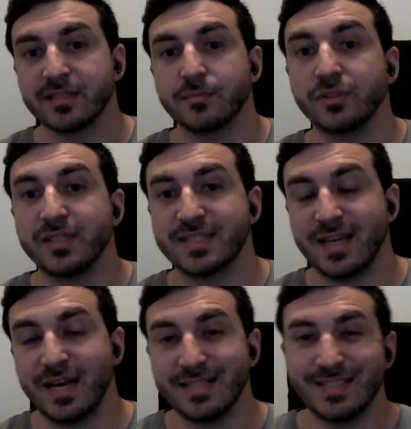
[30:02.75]
the customer
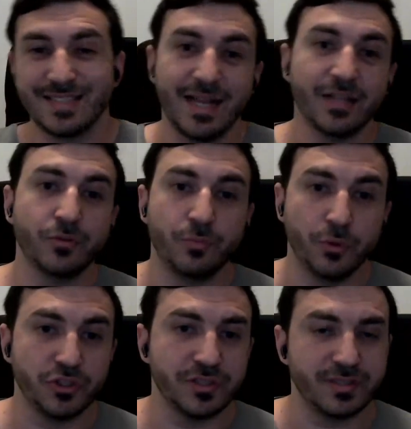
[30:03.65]
decides not to
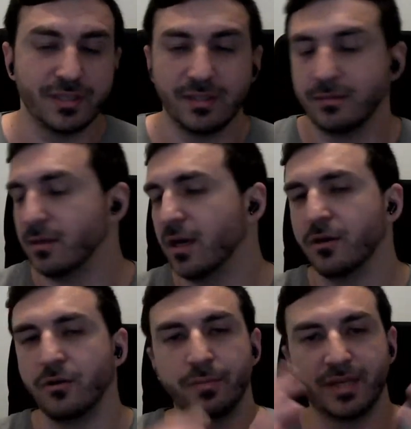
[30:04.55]
purchase it. I
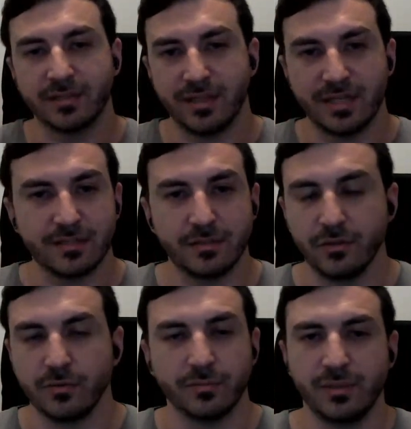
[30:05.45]
don't know because does
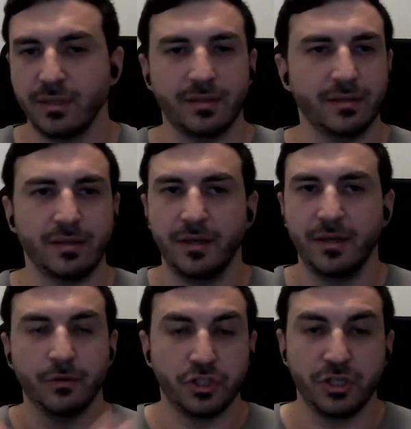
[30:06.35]
you know he
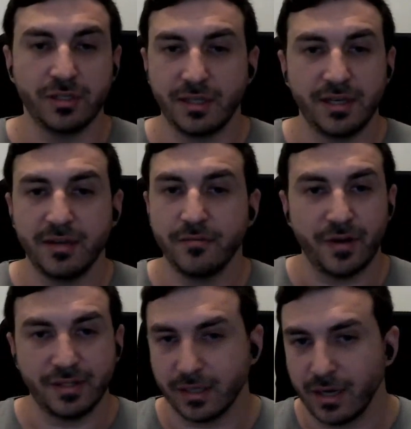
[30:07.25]
or she they didn't
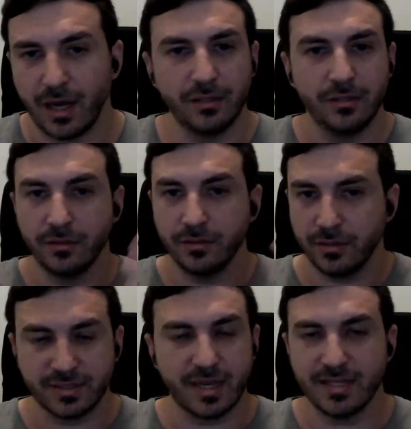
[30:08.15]
find the color,
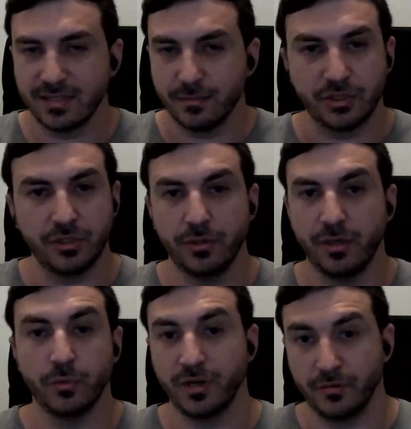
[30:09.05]
the size, the
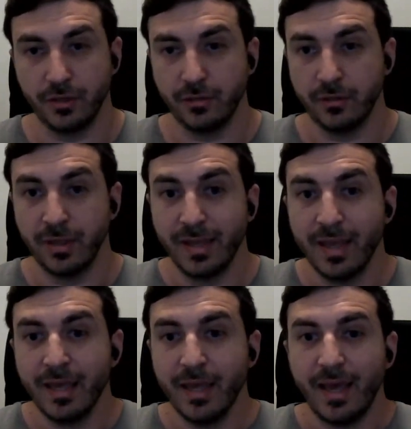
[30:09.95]
material, whatever.
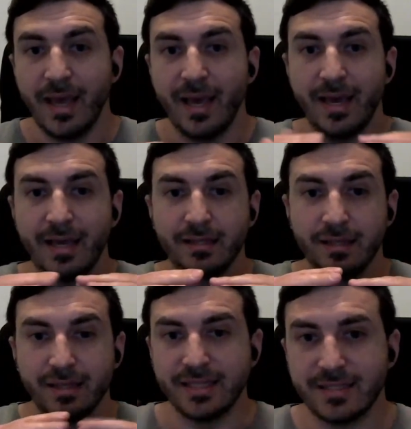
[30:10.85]
And
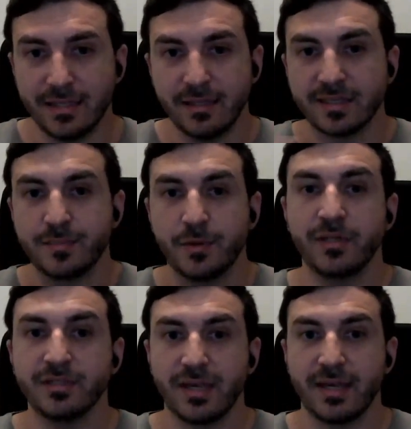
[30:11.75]
that's it, the
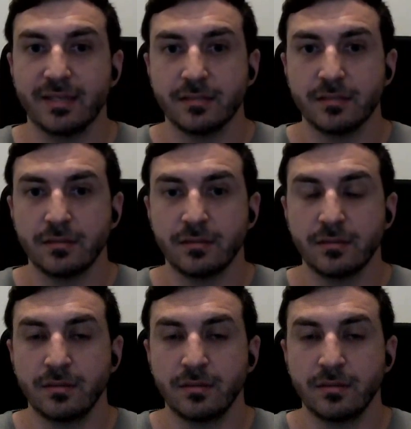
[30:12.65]
experience ends.